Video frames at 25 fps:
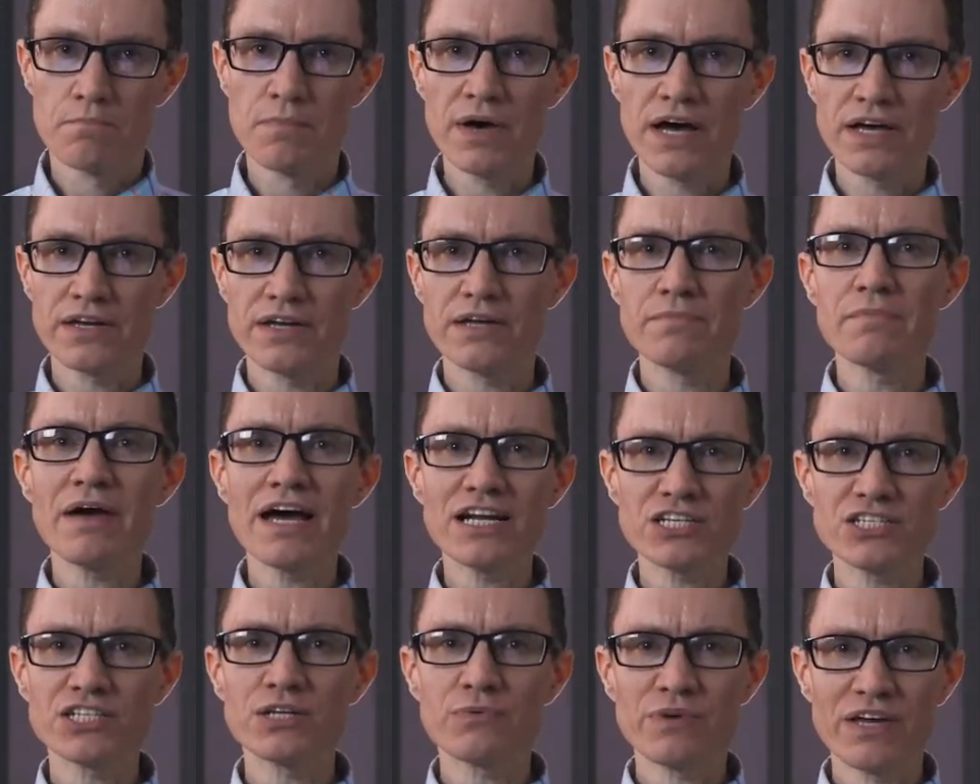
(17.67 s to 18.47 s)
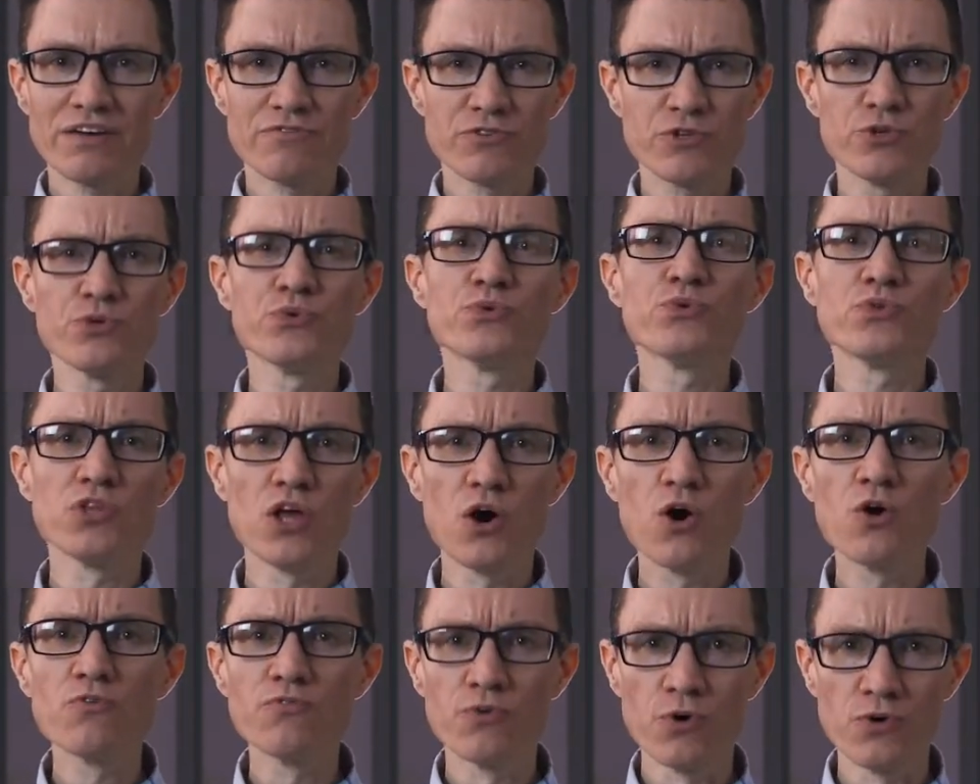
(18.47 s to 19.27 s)
But imagine that we have two
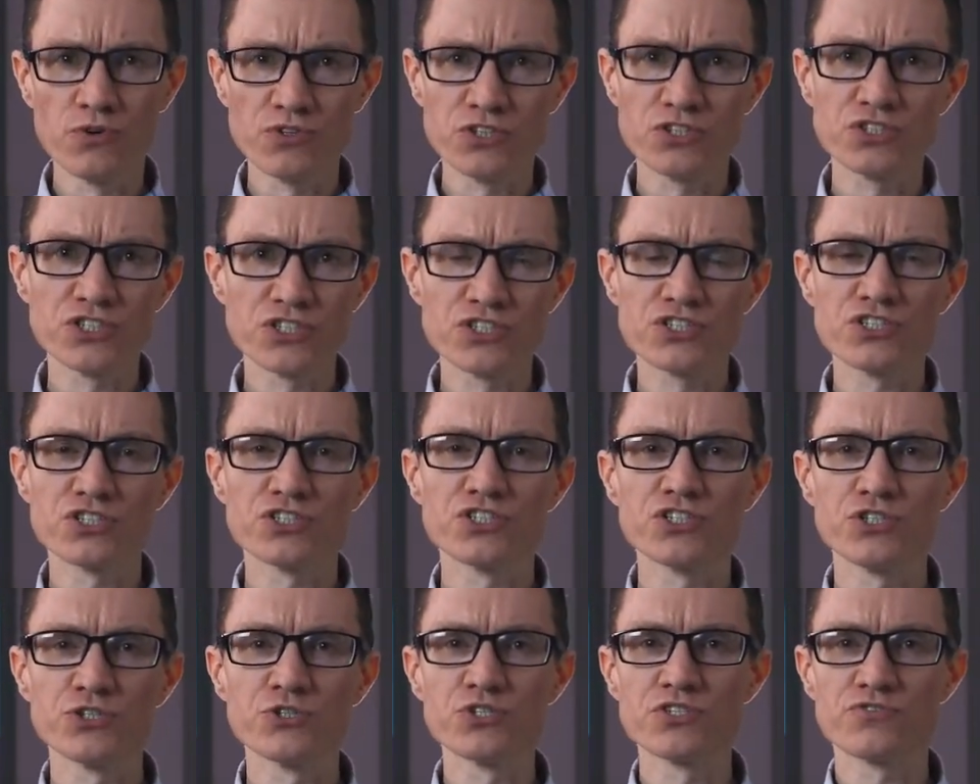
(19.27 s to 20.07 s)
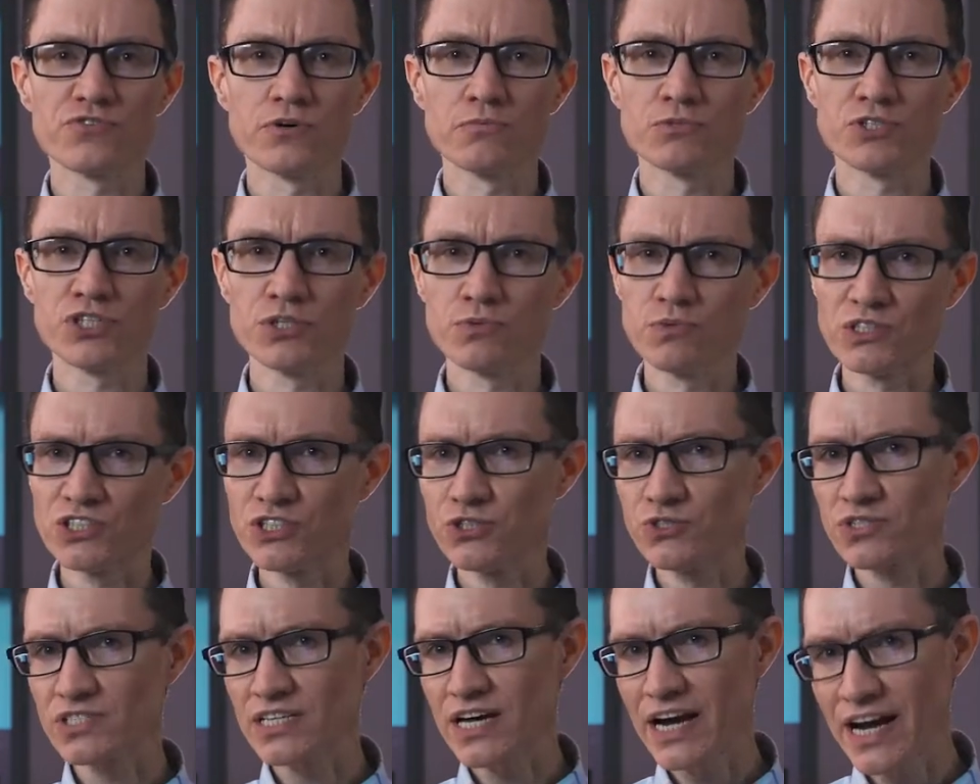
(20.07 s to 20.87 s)
low voltages to choose from. Should we
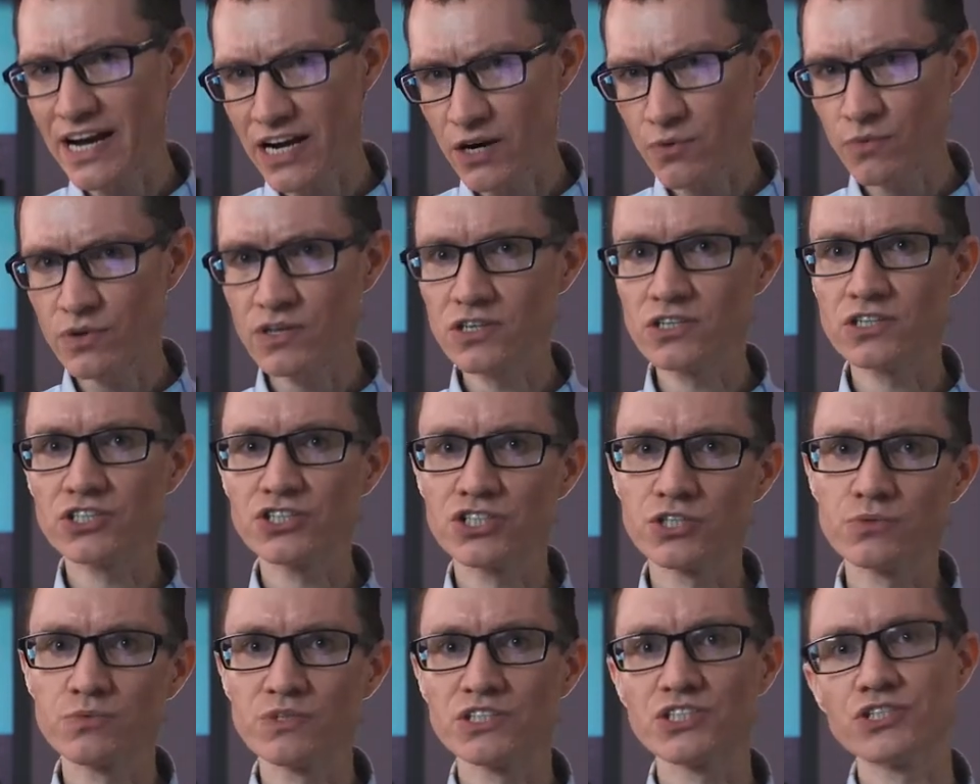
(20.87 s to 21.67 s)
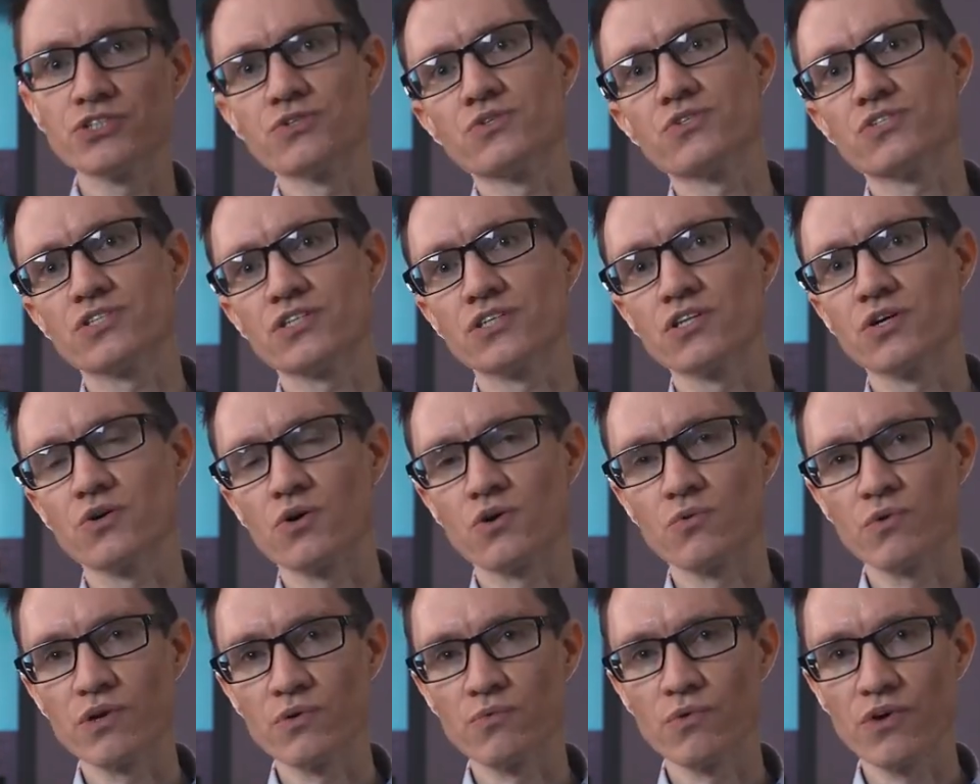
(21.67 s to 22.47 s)
choose the higher one or should we choose the
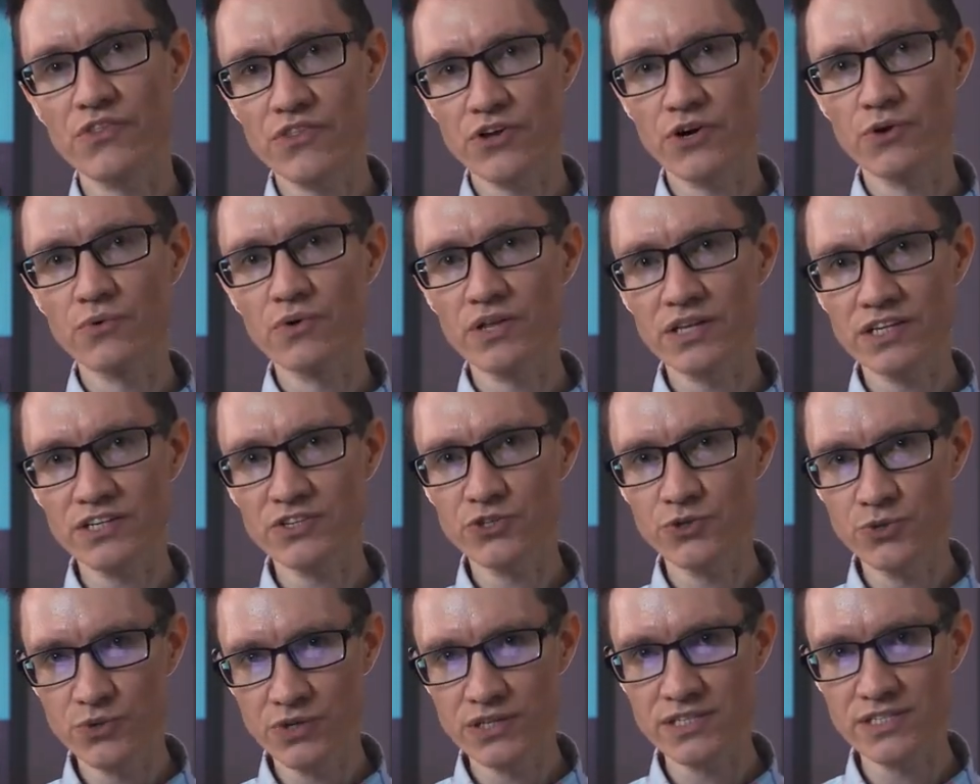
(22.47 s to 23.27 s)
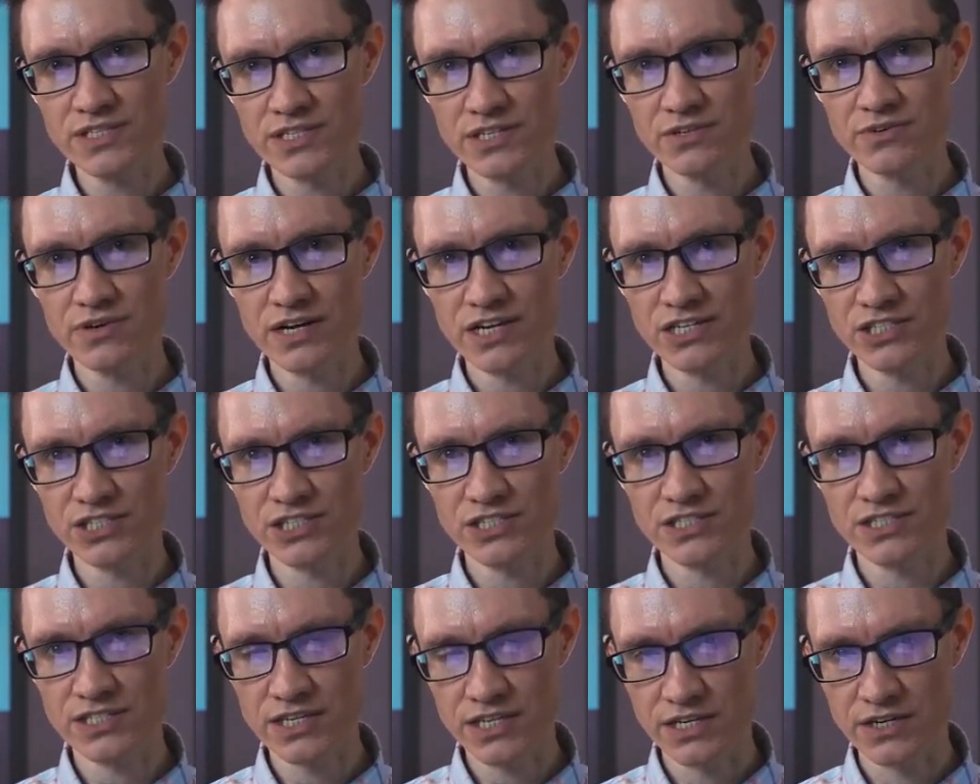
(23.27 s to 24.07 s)
lower one? Well, there are really two
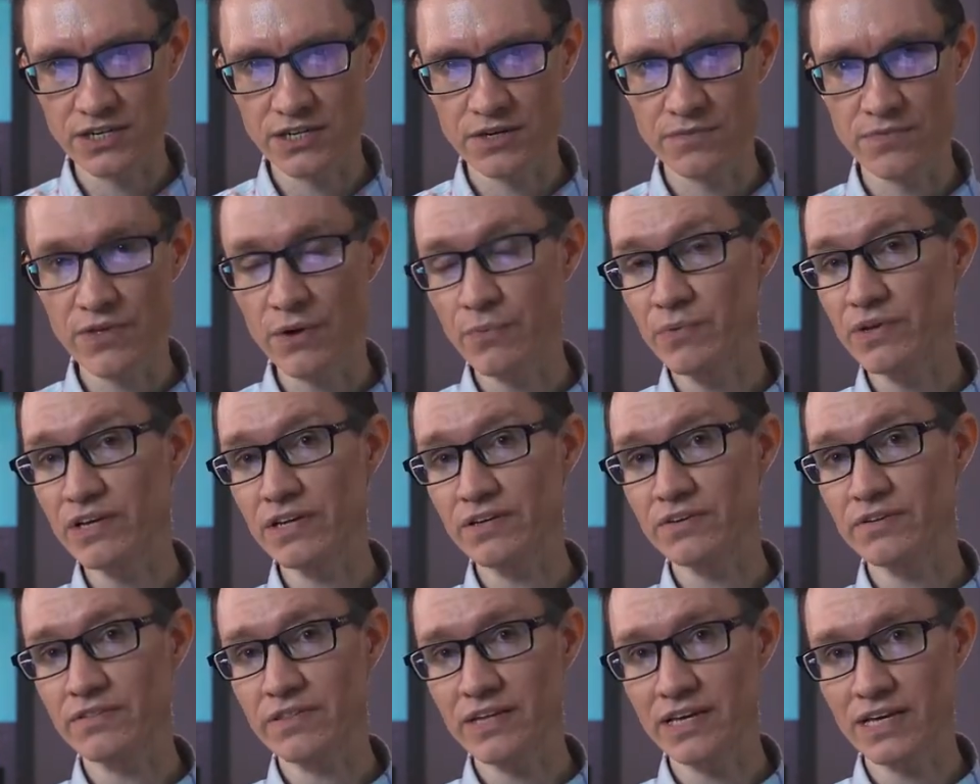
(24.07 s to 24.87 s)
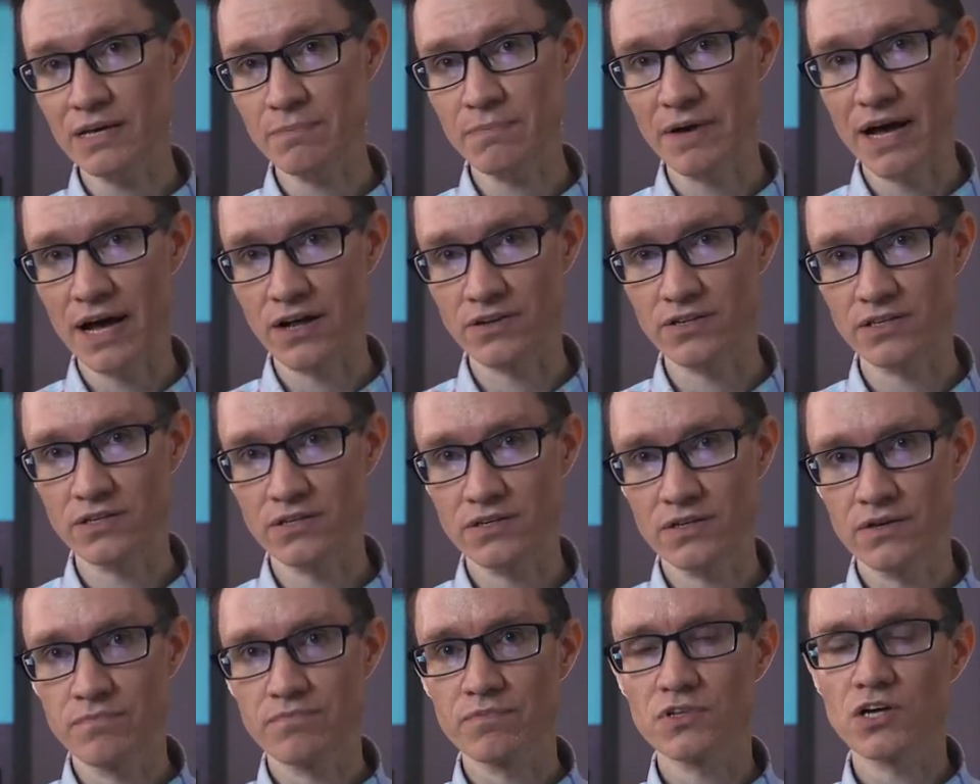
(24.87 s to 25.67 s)
considerations here that we need to think about,
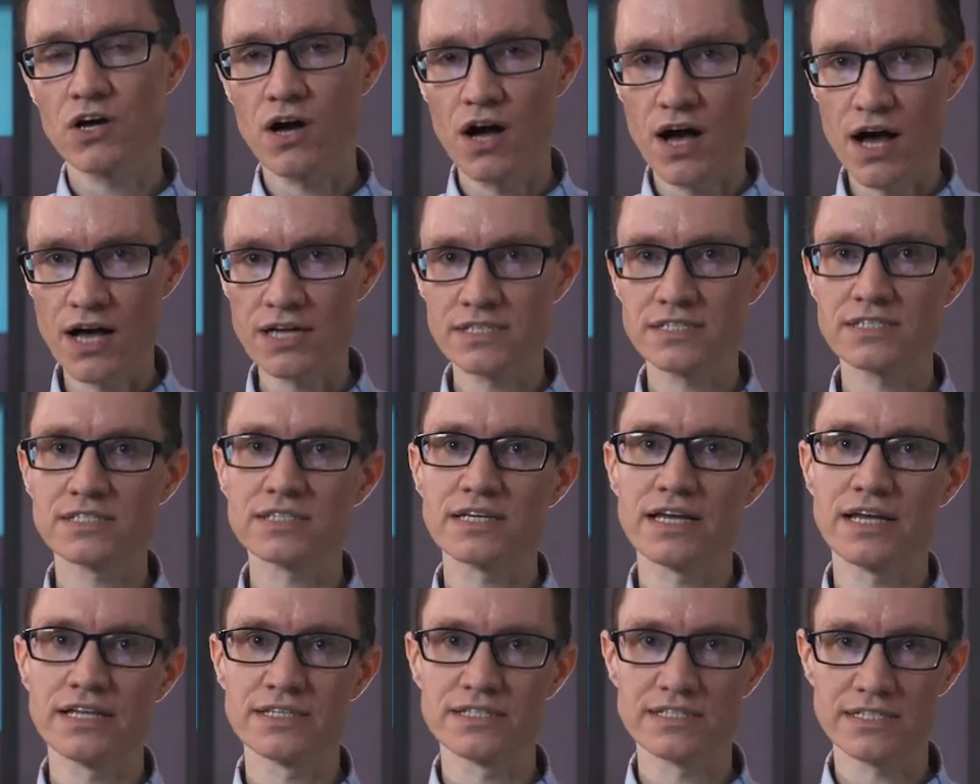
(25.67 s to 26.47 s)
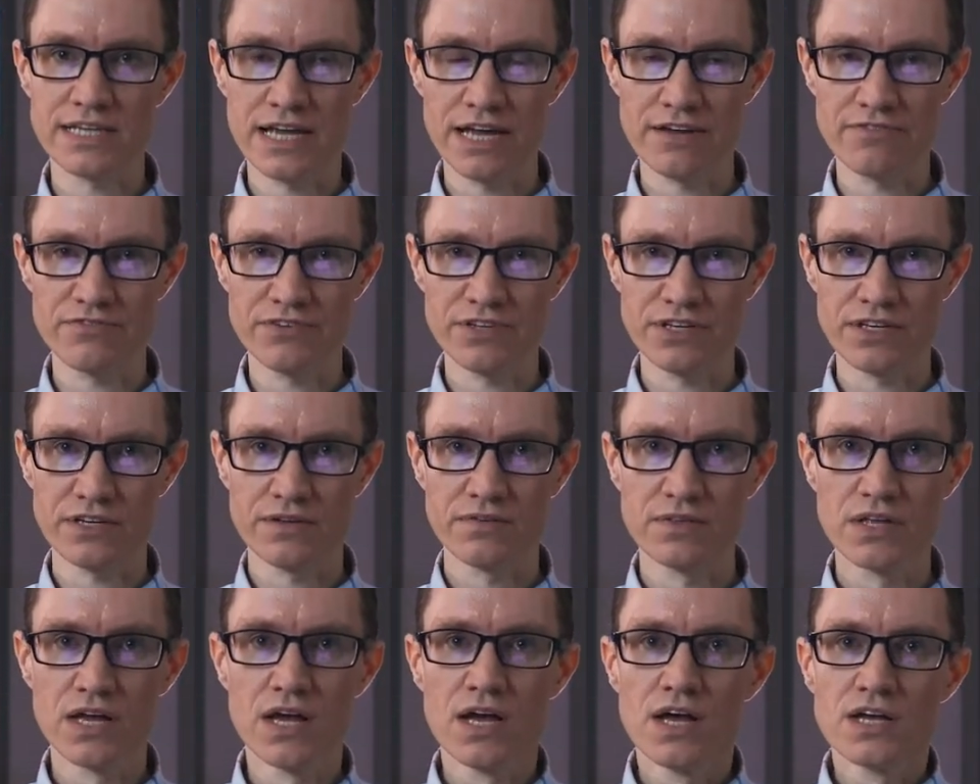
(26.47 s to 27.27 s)
cost and safety.